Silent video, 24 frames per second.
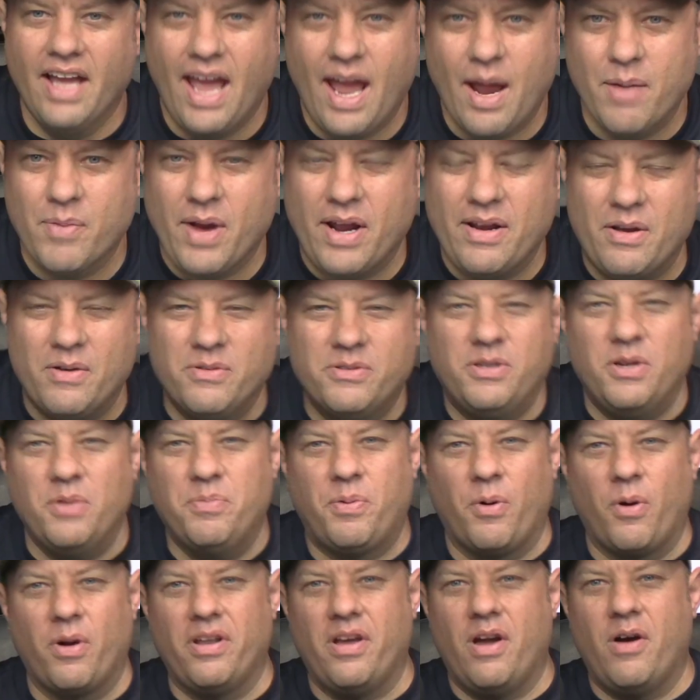Ham Radio
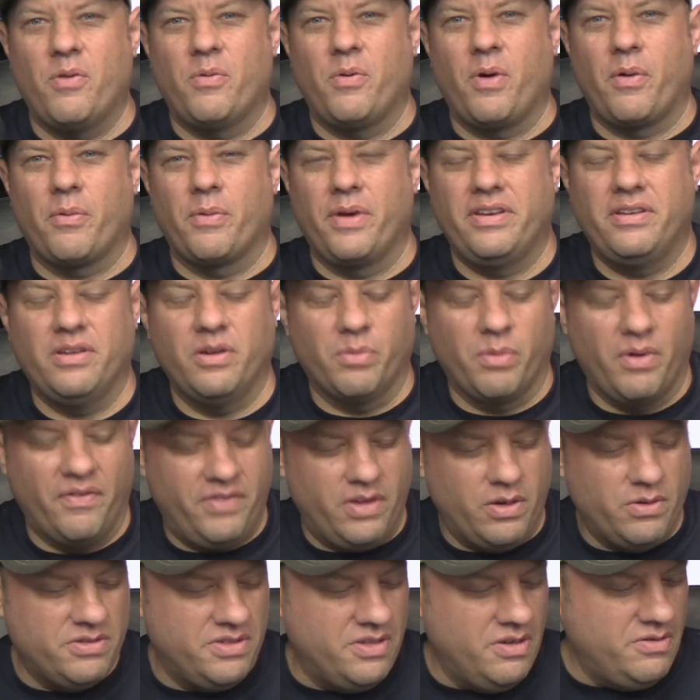2.0, where we do
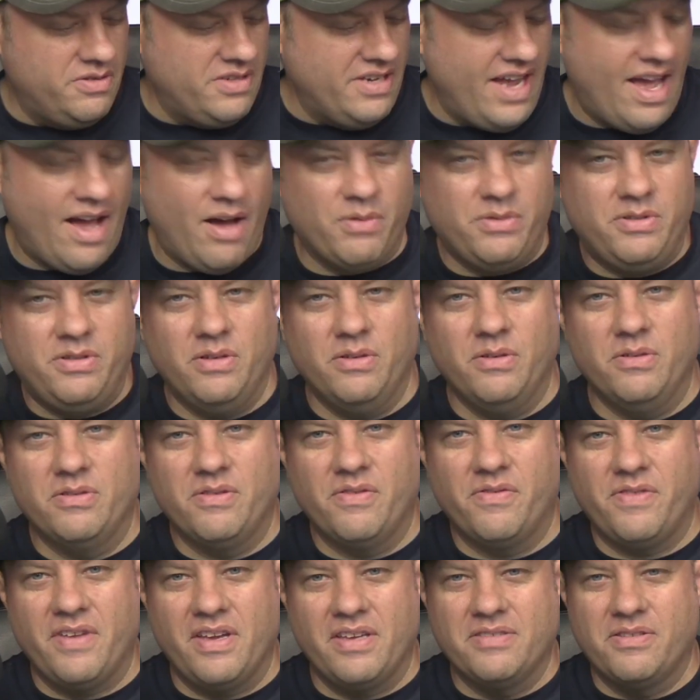reviews, news, and how to's
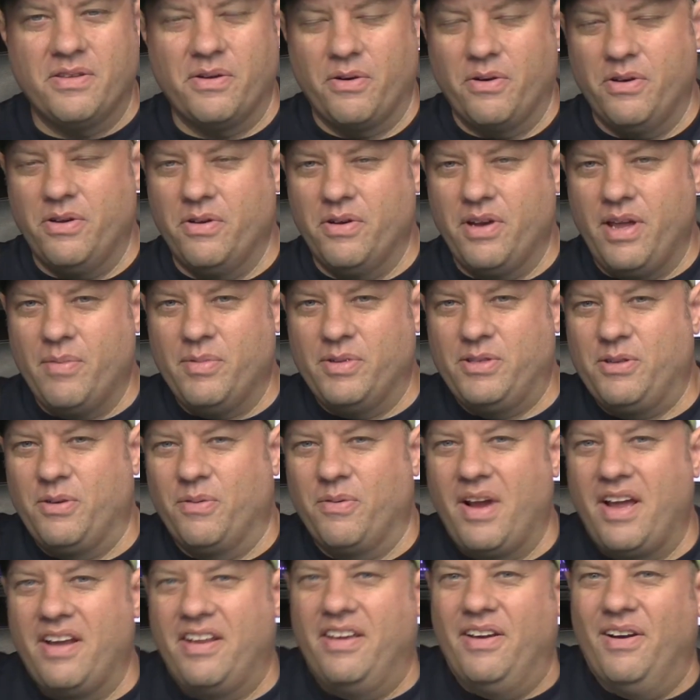of things that are new in amateur
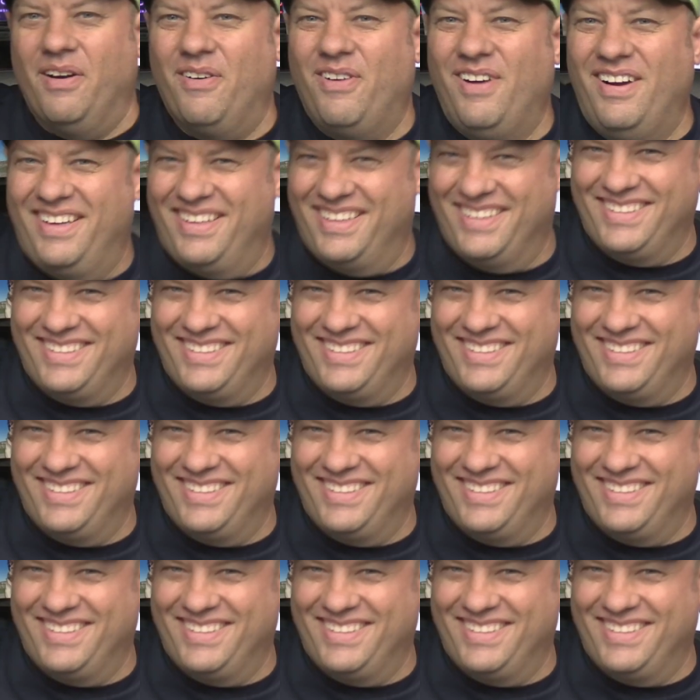radio.